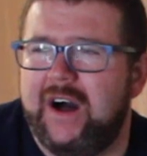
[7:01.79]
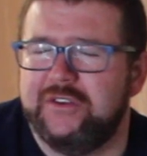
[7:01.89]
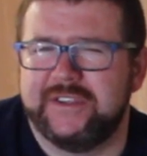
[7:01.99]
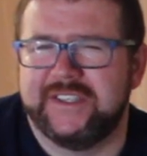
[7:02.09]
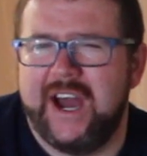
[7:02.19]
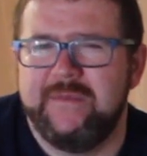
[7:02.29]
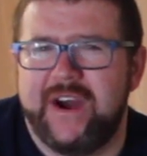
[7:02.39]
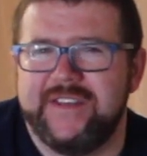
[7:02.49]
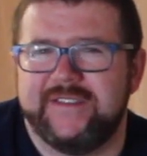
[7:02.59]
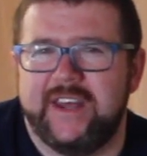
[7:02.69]
a little sign
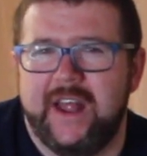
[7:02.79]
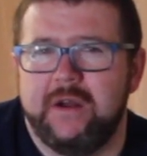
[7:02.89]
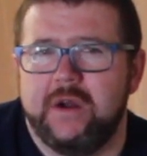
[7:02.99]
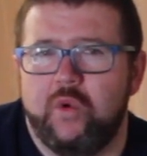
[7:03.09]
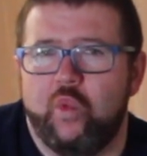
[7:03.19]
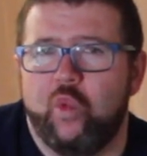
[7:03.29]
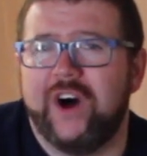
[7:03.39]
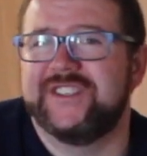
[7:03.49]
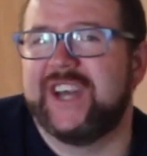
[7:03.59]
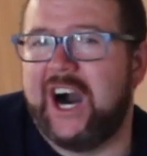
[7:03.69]
by it that said,
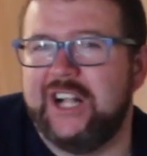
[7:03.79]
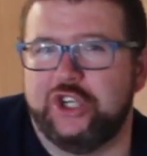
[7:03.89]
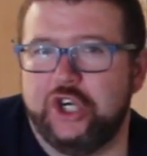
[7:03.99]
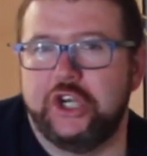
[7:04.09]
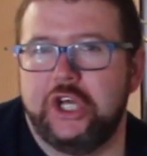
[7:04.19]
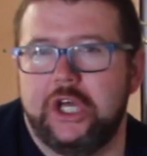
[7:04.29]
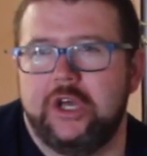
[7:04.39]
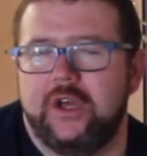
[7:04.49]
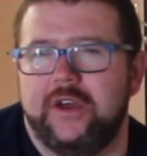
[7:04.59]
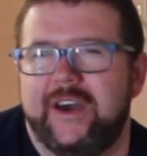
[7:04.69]
"was colored."
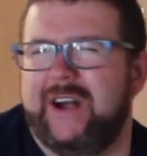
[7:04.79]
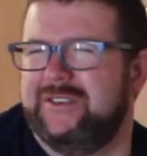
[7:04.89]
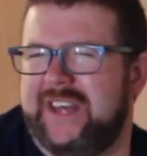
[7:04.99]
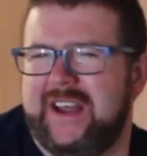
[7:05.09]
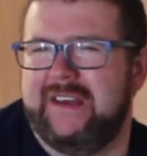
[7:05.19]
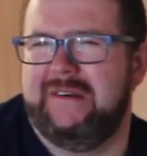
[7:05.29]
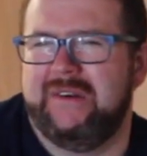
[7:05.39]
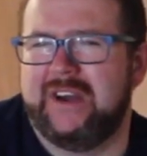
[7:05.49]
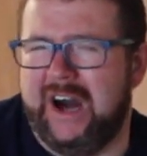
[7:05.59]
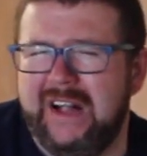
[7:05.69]
And I was like,
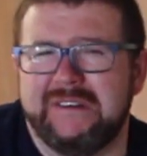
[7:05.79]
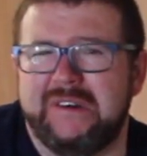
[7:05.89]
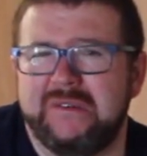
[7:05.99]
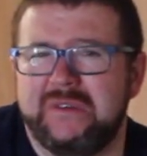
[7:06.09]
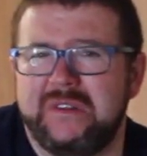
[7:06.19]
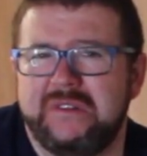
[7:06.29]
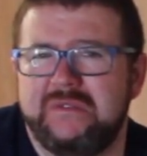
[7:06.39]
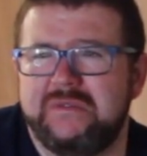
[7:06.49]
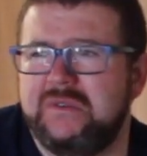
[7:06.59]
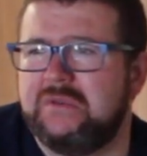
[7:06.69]
colored?
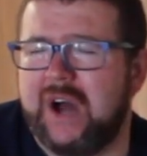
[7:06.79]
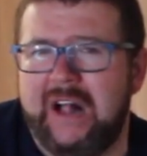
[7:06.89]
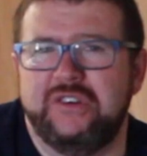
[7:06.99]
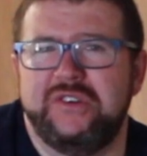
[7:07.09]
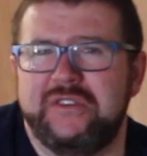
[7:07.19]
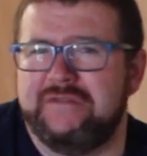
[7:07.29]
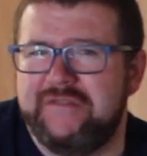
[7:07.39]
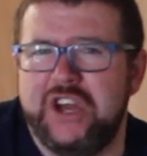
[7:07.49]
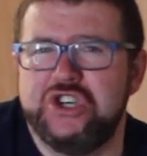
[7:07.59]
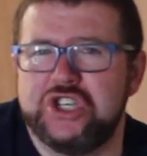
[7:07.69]
You colored the
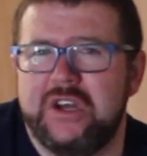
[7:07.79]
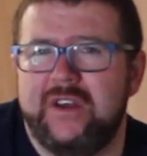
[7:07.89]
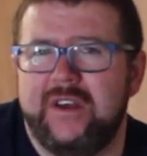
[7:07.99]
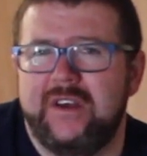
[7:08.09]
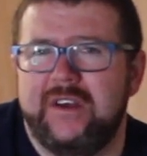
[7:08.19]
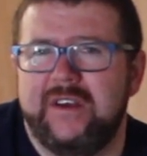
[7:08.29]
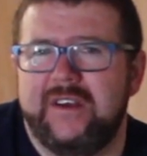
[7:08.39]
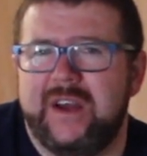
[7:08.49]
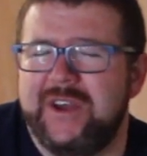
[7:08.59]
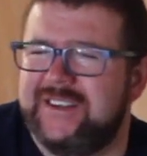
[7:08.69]
fish?
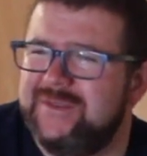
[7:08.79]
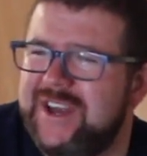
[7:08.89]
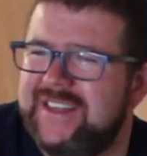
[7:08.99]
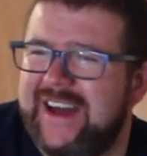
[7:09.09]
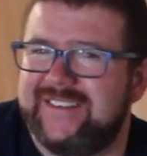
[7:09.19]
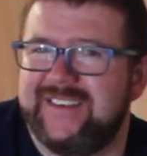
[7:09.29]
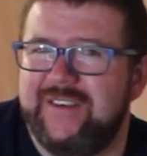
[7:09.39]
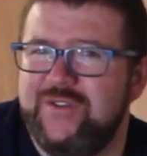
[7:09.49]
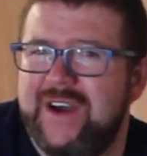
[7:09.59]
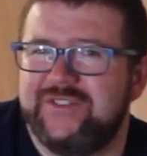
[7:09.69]
I mean, to me, that's,
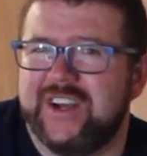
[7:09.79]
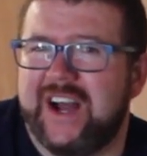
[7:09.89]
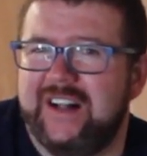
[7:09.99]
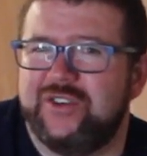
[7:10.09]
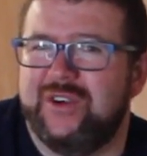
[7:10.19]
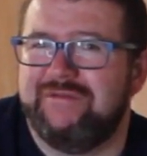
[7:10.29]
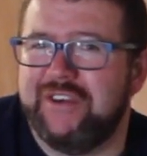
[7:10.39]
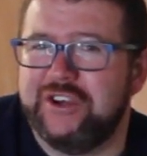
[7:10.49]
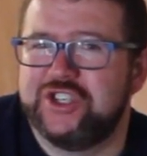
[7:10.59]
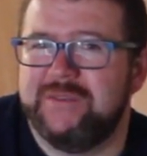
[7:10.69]
if you have to color a
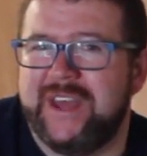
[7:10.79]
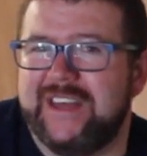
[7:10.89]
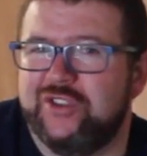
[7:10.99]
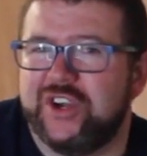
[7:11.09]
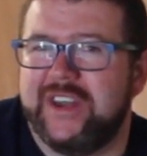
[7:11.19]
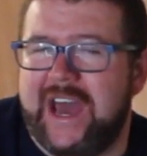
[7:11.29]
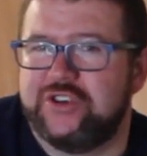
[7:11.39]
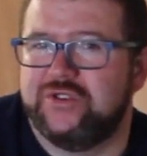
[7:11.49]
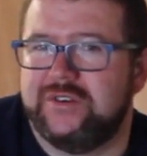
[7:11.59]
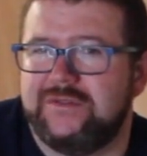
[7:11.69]
fish to make it look
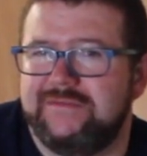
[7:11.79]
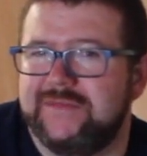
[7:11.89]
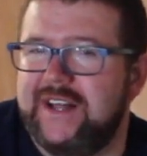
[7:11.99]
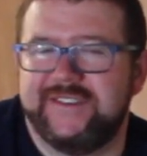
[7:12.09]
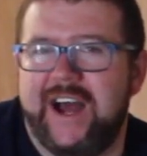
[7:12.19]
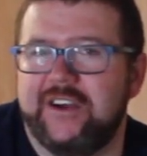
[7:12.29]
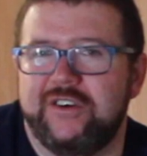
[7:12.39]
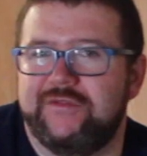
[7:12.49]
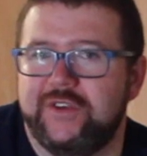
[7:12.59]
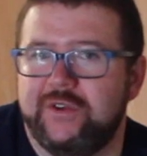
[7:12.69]
natural, it's not
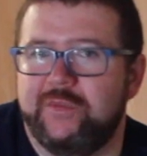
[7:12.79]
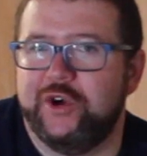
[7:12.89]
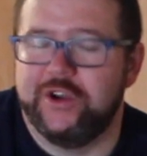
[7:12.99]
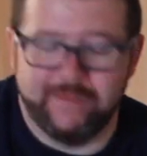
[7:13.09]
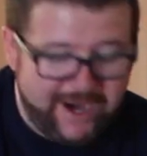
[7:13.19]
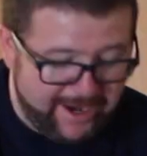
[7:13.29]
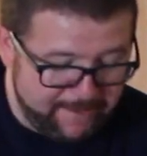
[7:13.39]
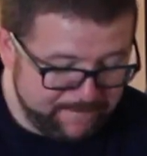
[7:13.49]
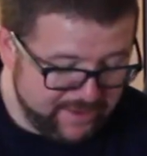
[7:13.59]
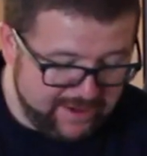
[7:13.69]
good for you to put in your body.
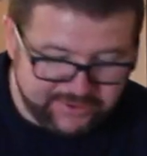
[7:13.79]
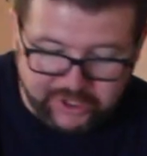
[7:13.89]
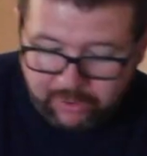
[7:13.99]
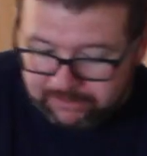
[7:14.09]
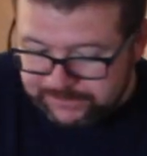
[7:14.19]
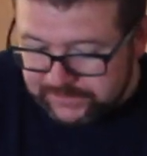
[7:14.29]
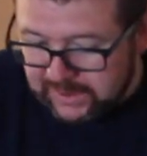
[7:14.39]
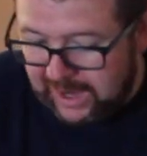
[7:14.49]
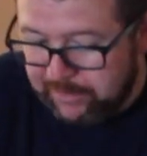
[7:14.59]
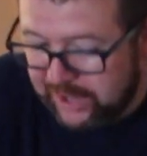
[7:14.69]
So
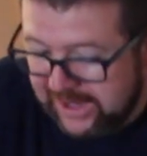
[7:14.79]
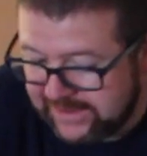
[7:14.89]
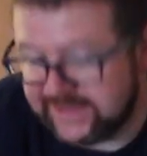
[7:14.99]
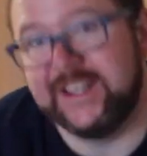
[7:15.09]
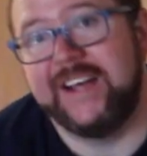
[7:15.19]
I put it in these